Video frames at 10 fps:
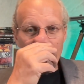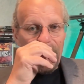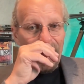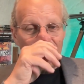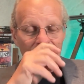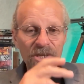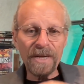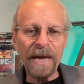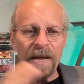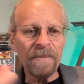And once
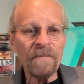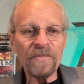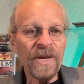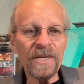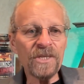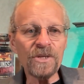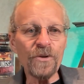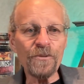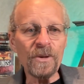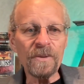again, it's
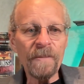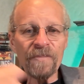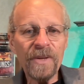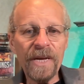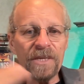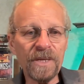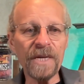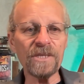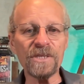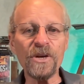different
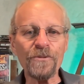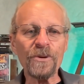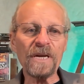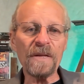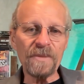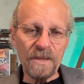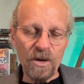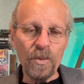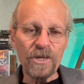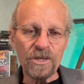than the
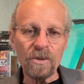original